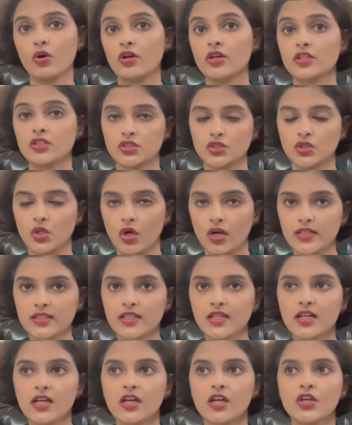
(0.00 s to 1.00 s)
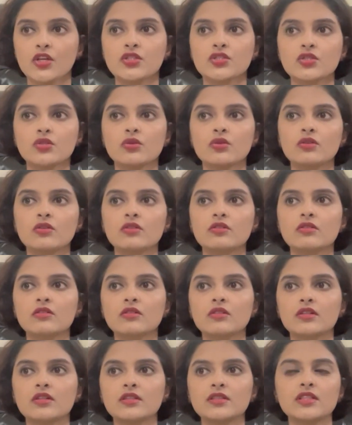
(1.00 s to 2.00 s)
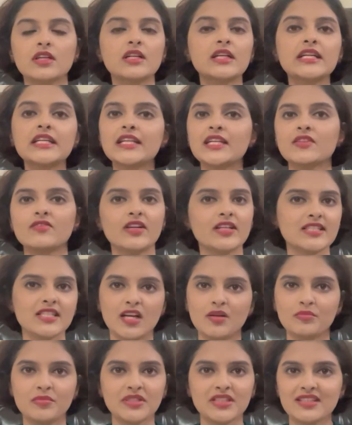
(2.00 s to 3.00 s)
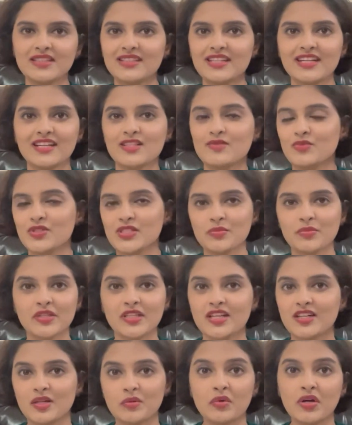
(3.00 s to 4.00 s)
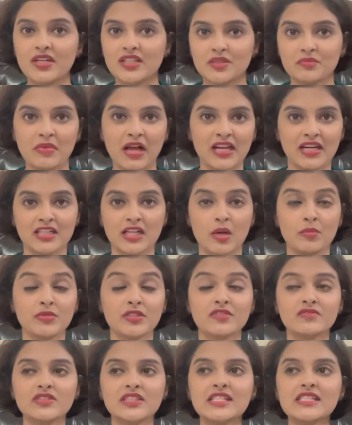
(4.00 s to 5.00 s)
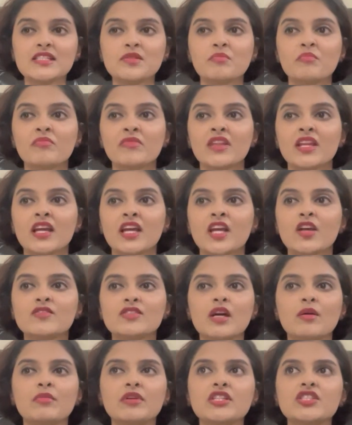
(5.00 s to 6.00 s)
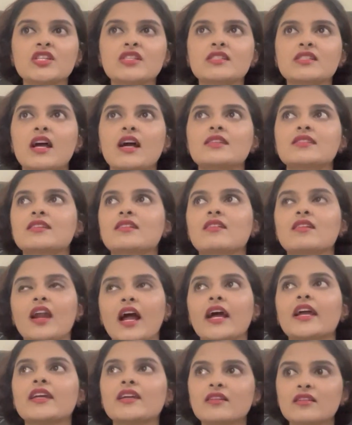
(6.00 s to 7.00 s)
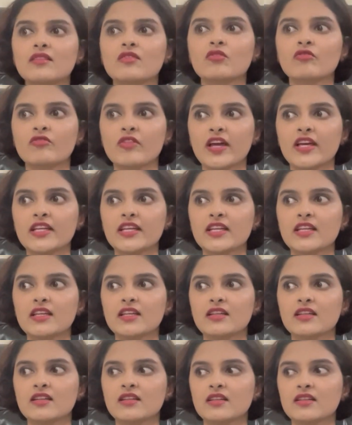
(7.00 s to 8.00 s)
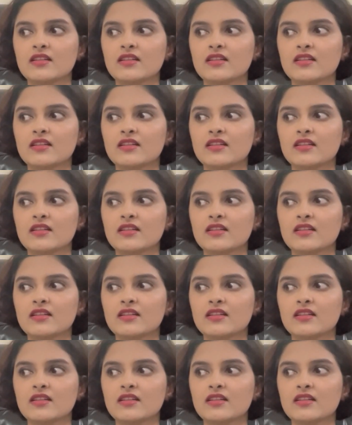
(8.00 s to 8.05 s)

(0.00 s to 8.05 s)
or not. So the Greek example that I was speaking about in maladaptiveness, if somebody just starts crying very